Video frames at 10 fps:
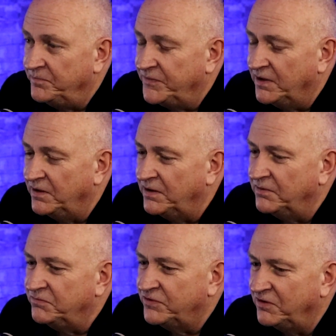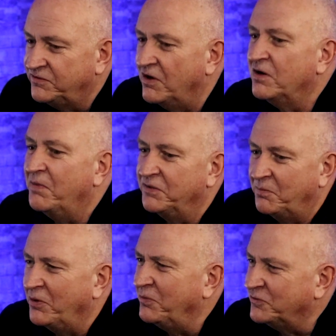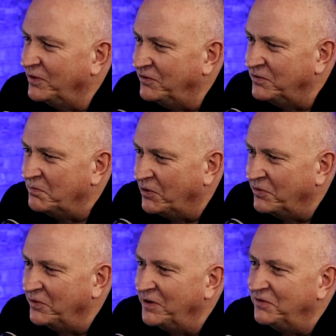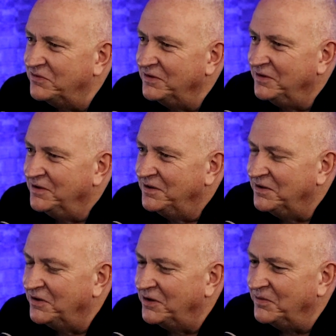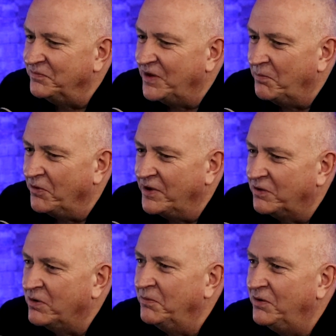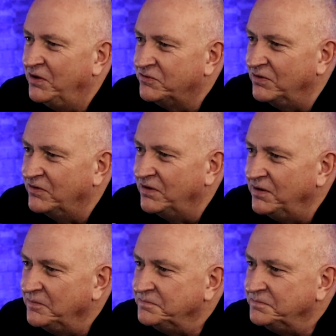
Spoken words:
So let's talk about the perpetrators in both of these. They both had criminal histories, didn't they?